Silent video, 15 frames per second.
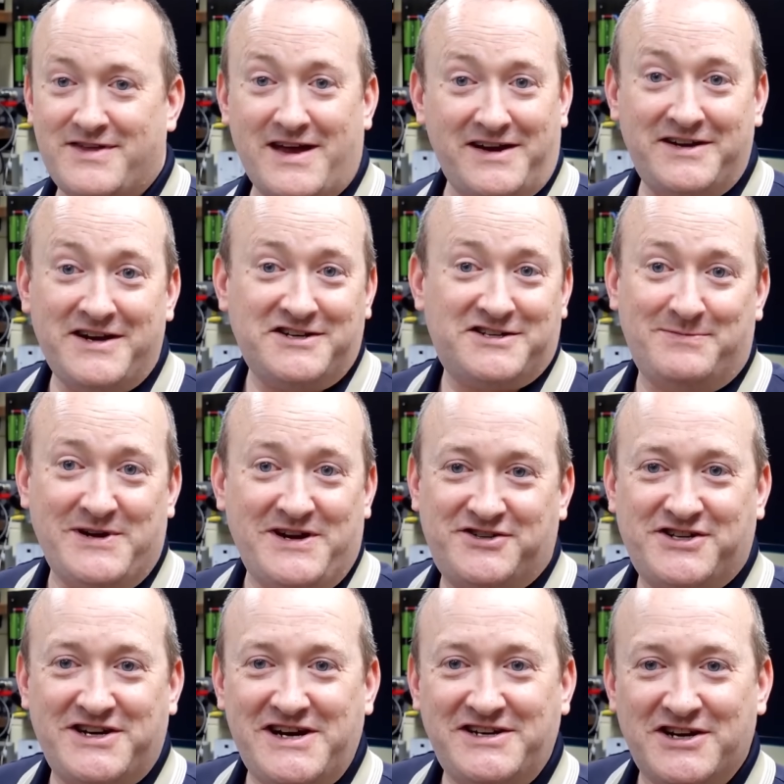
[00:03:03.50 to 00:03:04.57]
That you need to be a
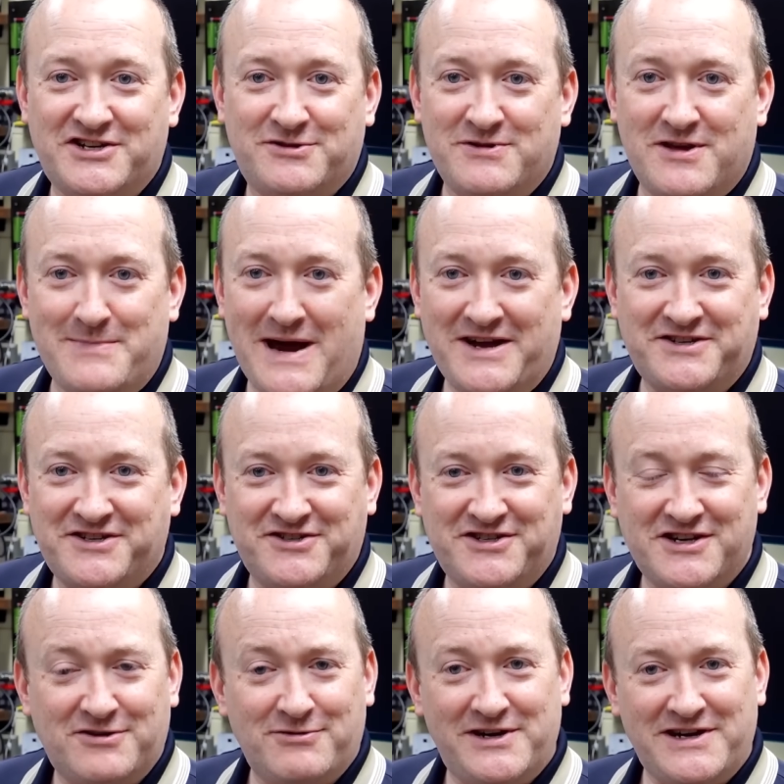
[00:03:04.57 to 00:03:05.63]
genius with a master's
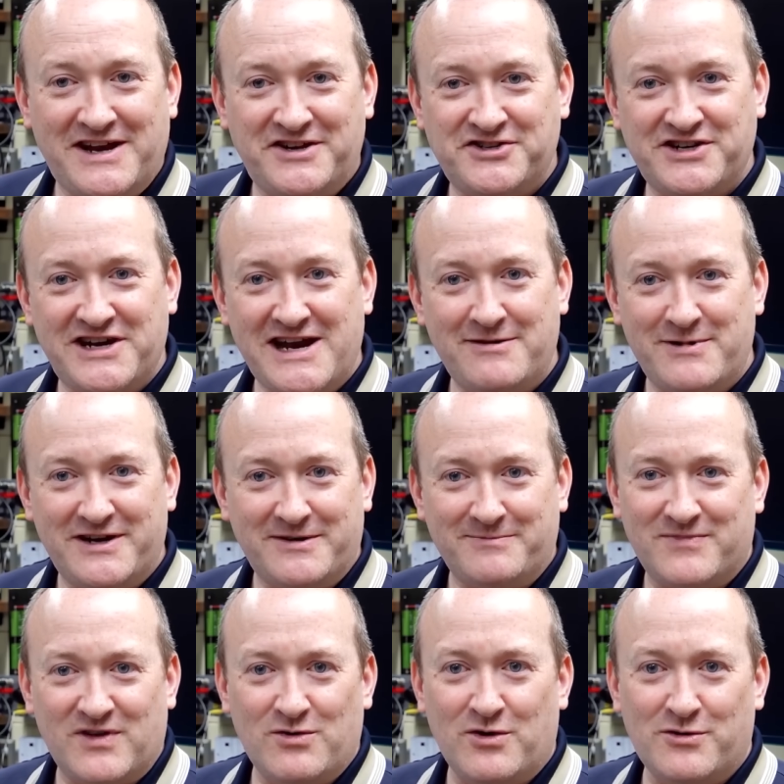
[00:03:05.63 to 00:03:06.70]
degree in engineering,
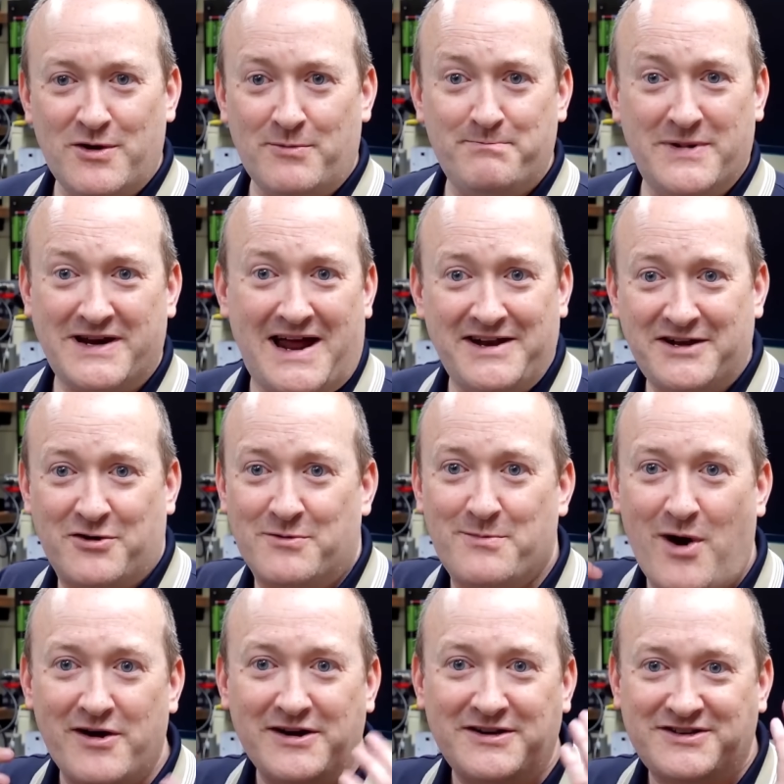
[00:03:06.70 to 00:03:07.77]
or a mechanical
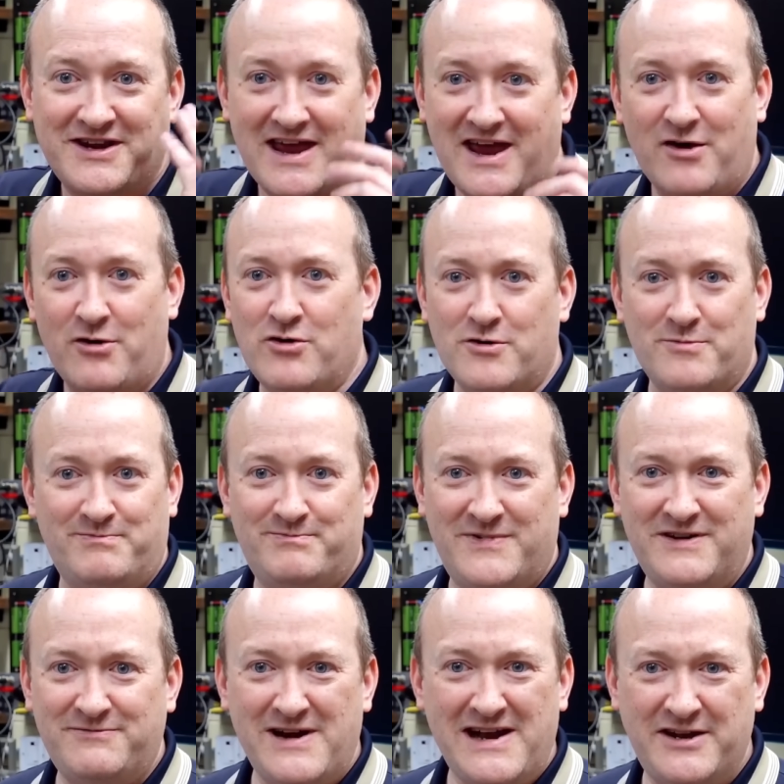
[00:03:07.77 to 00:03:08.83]
mindset, or
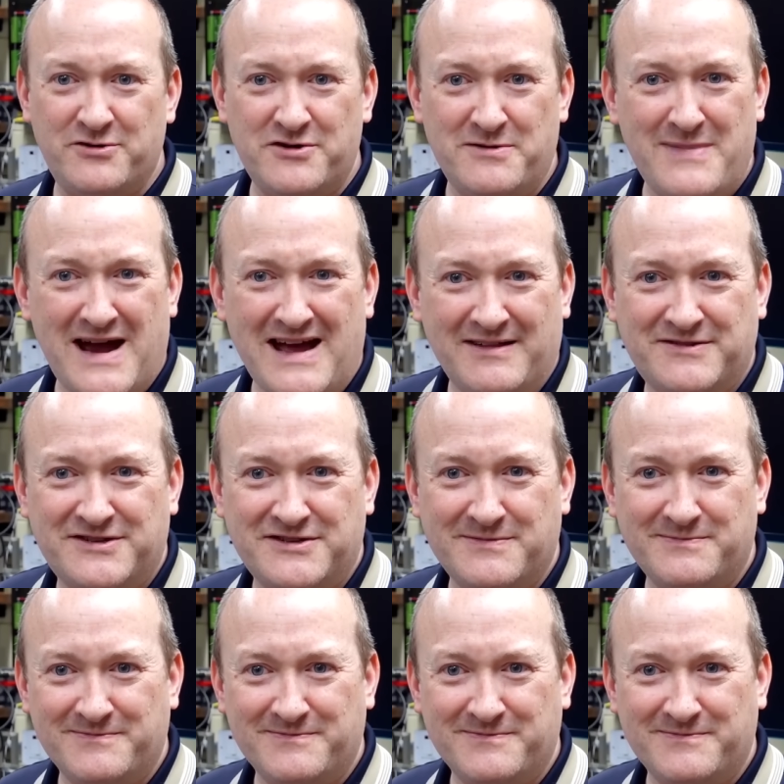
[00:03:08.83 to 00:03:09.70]
be really good at maths.